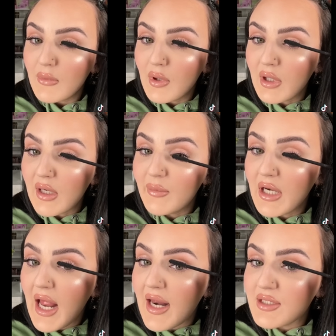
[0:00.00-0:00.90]
Okay, I'm gonna
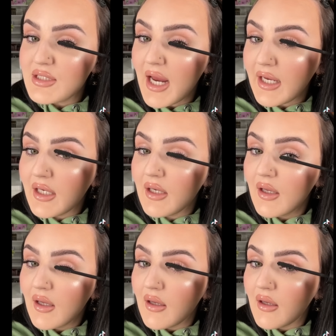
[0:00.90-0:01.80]
add a second.
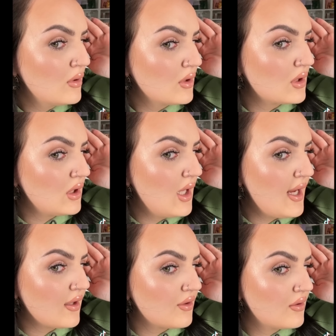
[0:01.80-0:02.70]
Look at the
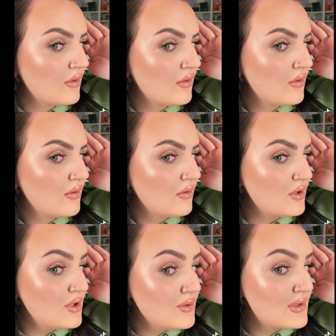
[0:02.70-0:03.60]
length. Do
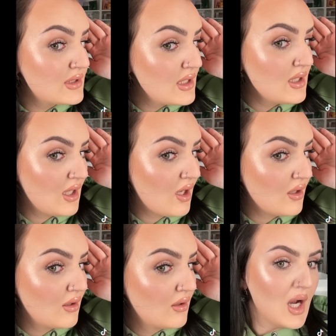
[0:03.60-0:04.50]
you see that?
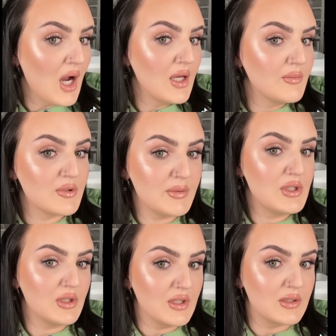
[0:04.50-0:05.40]
I am
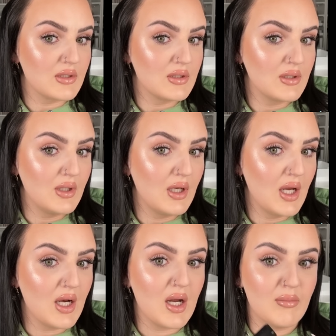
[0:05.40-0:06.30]
speechless
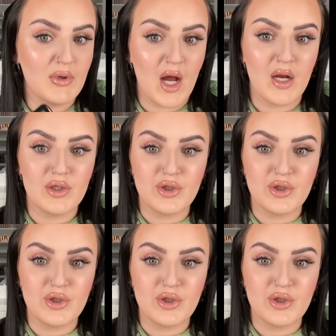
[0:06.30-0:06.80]
and I'm not